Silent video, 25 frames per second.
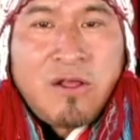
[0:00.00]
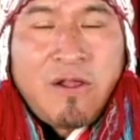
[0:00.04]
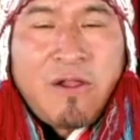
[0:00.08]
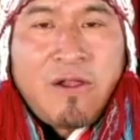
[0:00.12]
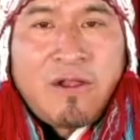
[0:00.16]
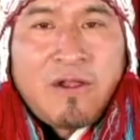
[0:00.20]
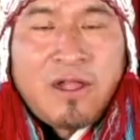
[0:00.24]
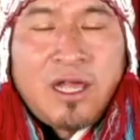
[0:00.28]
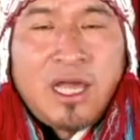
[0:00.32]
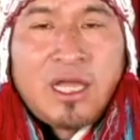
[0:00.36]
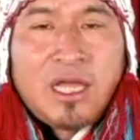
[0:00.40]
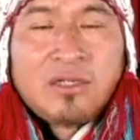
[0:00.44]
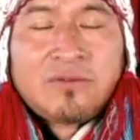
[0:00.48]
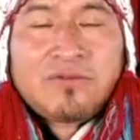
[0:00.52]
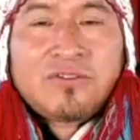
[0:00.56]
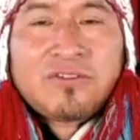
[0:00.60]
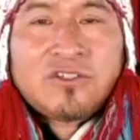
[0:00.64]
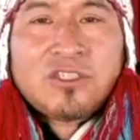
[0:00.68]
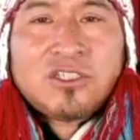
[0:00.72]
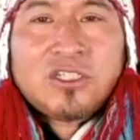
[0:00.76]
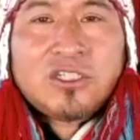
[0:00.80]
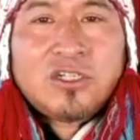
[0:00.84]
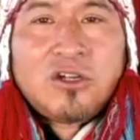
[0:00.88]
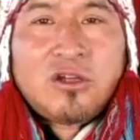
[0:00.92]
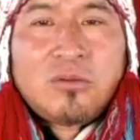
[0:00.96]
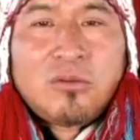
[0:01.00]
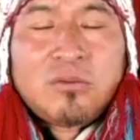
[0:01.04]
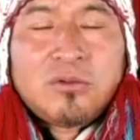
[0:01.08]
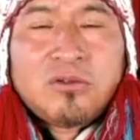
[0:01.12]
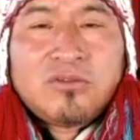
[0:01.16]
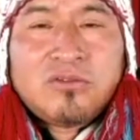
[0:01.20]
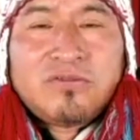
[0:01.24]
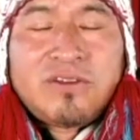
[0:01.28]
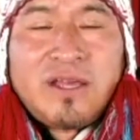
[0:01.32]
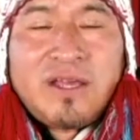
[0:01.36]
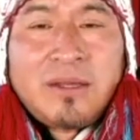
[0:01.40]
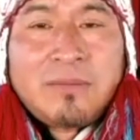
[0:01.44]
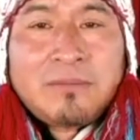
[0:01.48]
and for the global
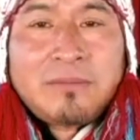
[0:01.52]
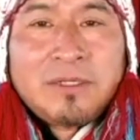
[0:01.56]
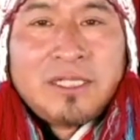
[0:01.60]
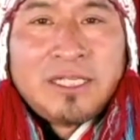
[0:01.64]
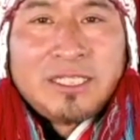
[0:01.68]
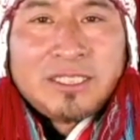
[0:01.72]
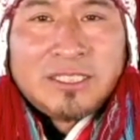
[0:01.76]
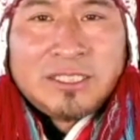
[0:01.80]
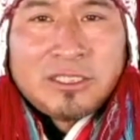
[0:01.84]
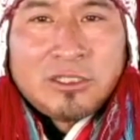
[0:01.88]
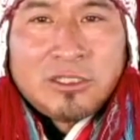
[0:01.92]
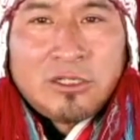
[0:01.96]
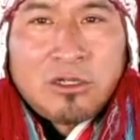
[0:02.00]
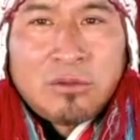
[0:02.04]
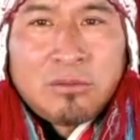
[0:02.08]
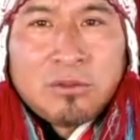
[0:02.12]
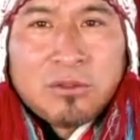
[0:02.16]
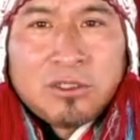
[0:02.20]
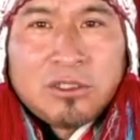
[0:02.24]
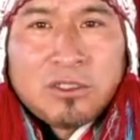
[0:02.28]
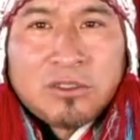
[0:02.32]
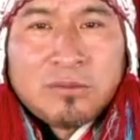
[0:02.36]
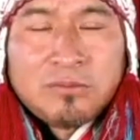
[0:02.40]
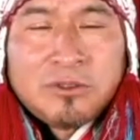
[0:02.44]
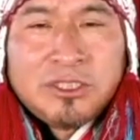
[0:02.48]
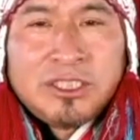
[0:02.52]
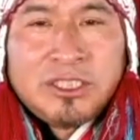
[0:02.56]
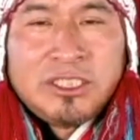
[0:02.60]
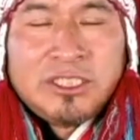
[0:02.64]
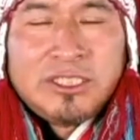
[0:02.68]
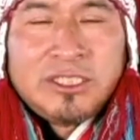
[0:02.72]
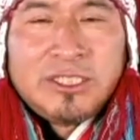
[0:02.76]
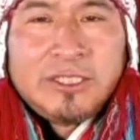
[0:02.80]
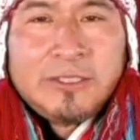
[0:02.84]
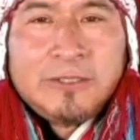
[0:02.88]
family and the global community,